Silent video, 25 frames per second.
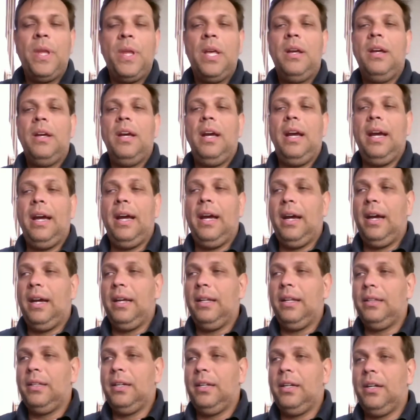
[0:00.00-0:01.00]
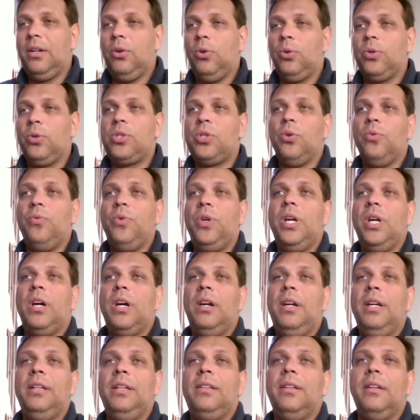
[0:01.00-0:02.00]
And also we
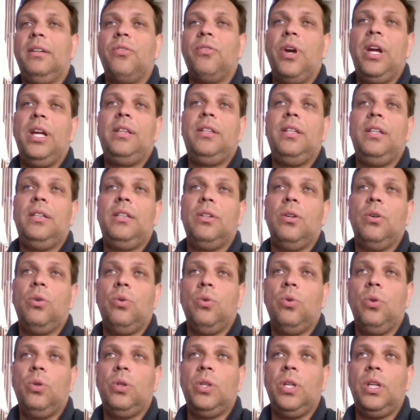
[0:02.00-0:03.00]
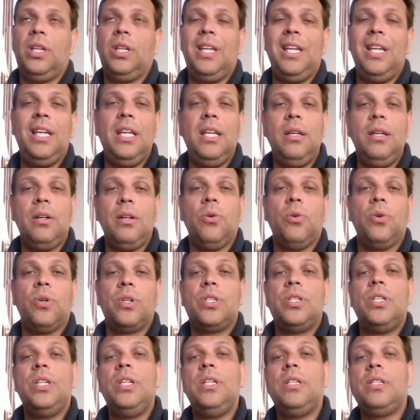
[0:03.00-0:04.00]
are integrated all the key
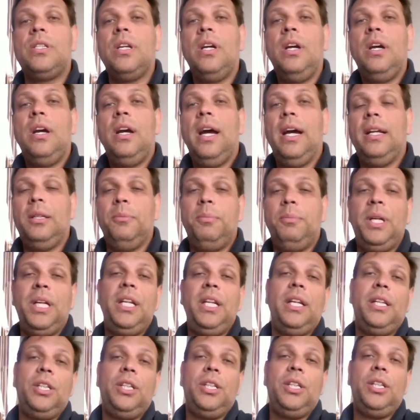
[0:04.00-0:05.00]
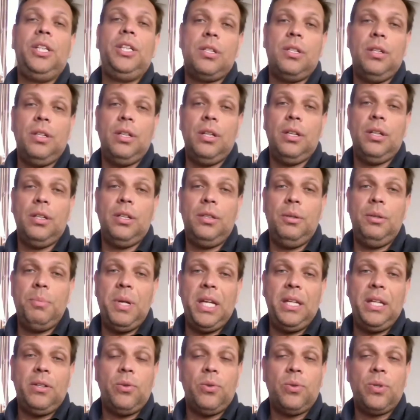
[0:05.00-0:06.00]
courses. At the beginning, just the
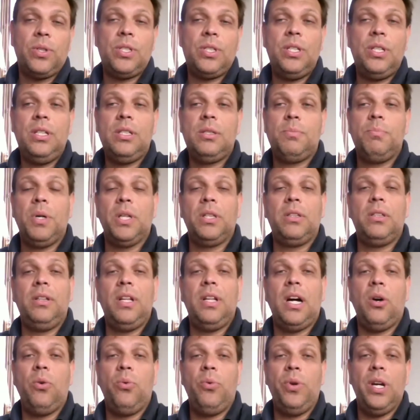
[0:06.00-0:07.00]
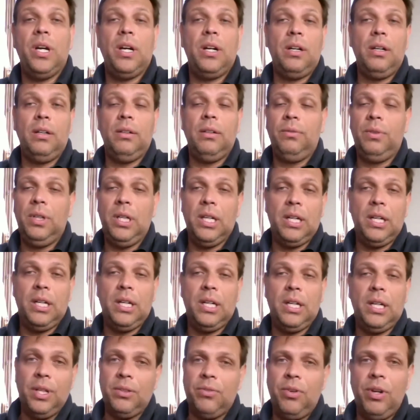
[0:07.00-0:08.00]
main courses, but now we are
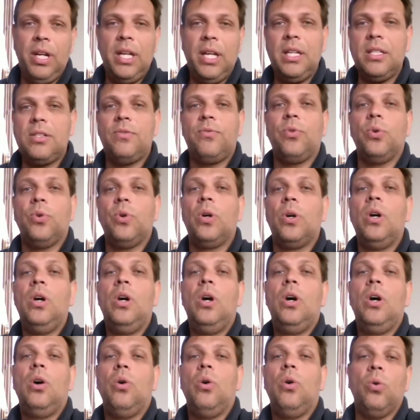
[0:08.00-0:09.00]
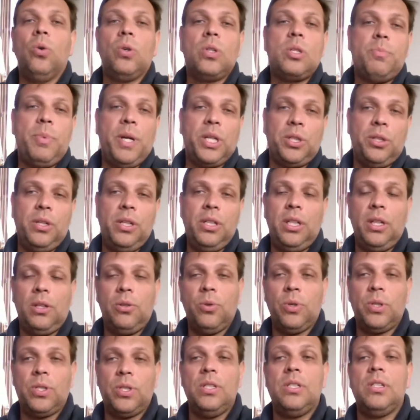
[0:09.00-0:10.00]
even released for all specialty
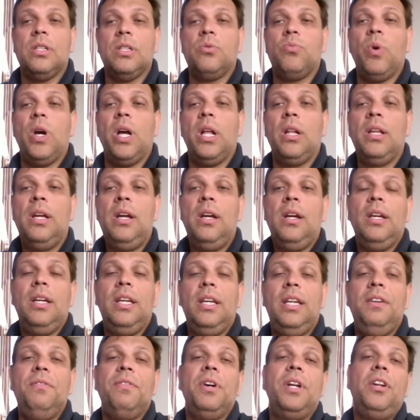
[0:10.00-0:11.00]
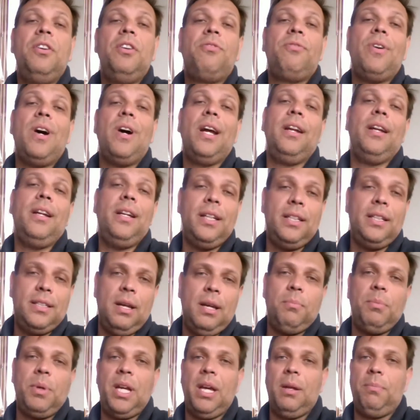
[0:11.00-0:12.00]
courses as well. Even the final
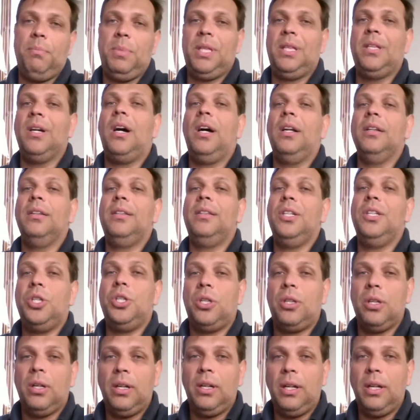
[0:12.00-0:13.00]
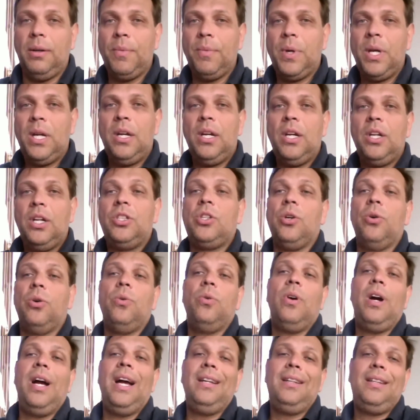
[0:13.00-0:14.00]
exam can be done digitally.
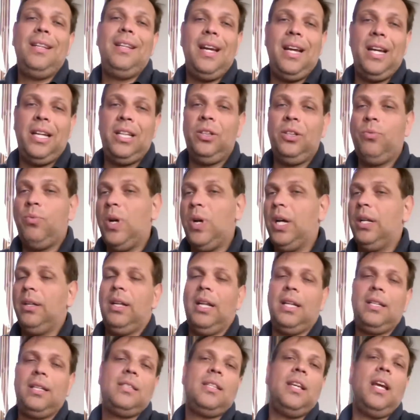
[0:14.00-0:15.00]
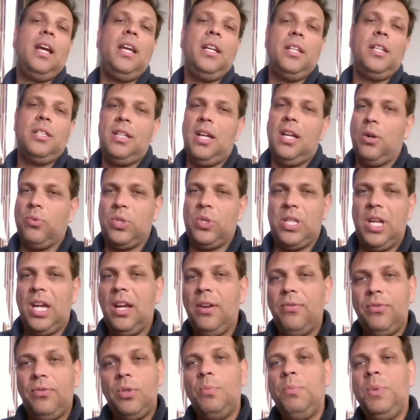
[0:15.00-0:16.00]
So at the end, when let's say it's now
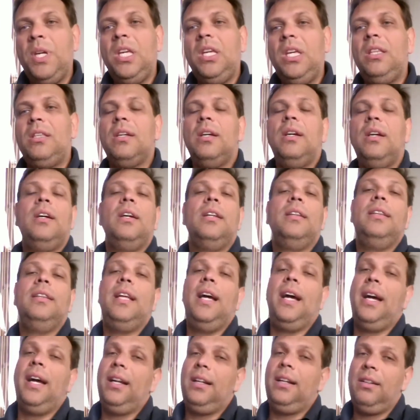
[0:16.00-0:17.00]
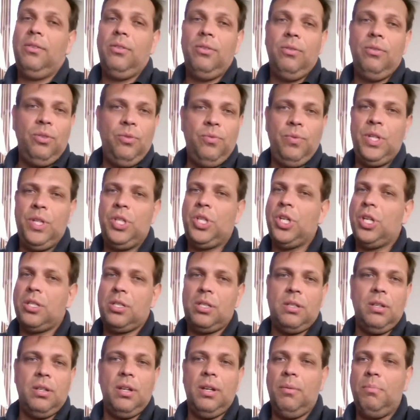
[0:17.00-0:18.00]
safe to meet, then we
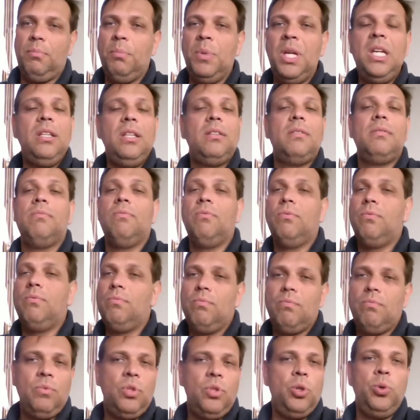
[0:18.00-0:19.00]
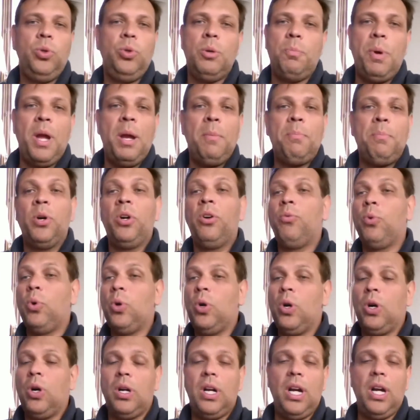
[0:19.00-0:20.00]
just meet, do the
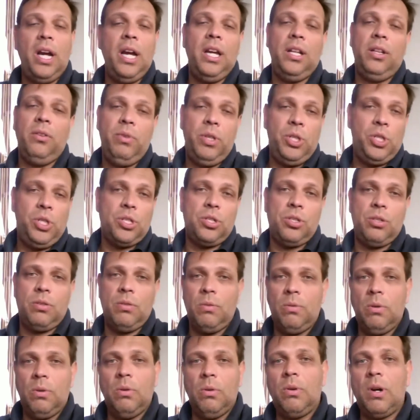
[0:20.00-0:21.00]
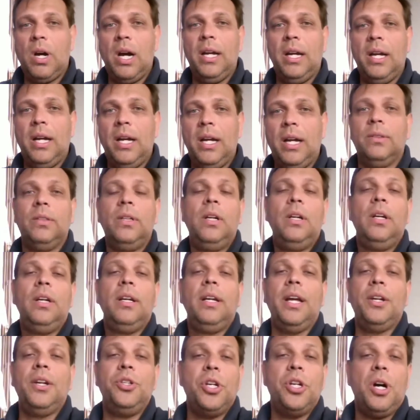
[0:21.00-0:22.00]
paperwork, and we just
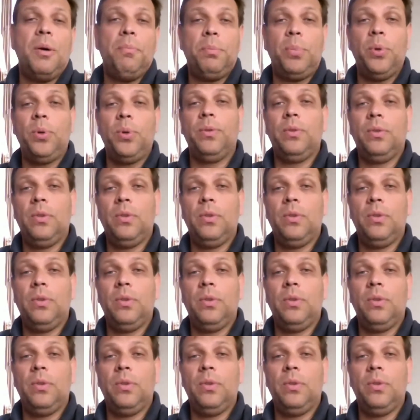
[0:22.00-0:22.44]
can jump on